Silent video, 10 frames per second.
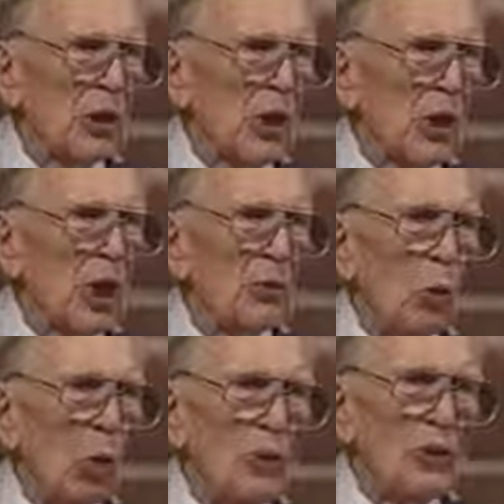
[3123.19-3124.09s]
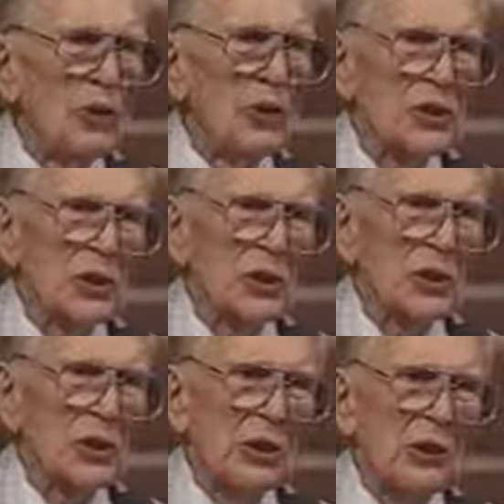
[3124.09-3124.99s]
of God wants us to
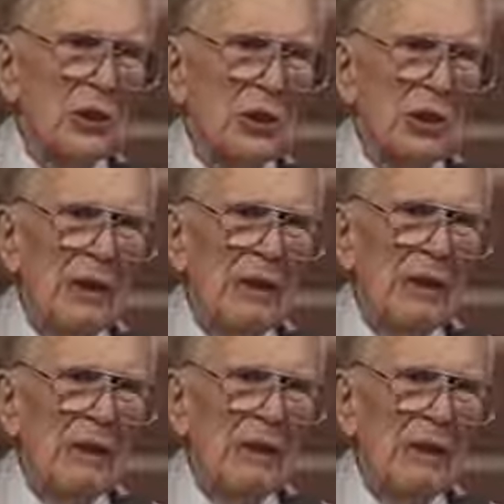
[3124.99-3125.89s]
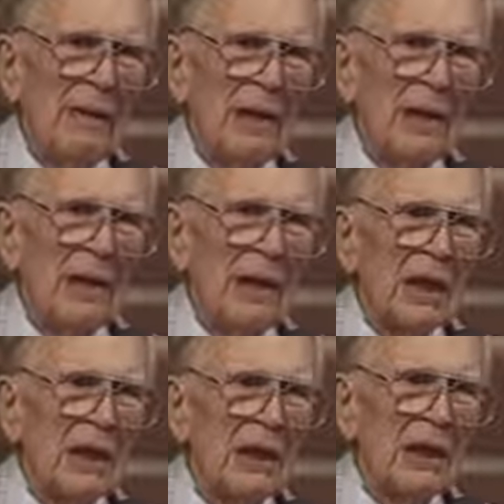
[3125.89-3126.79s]
do.
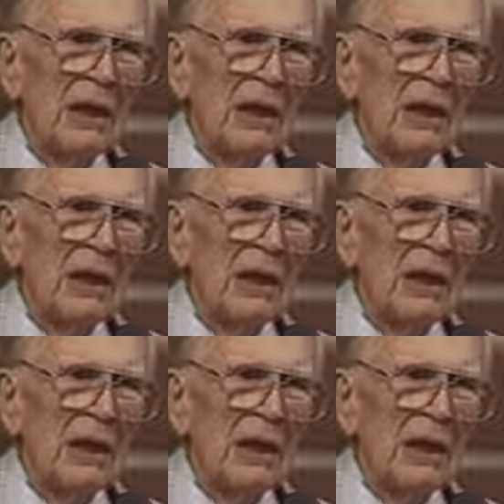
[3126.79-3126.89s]
Uh,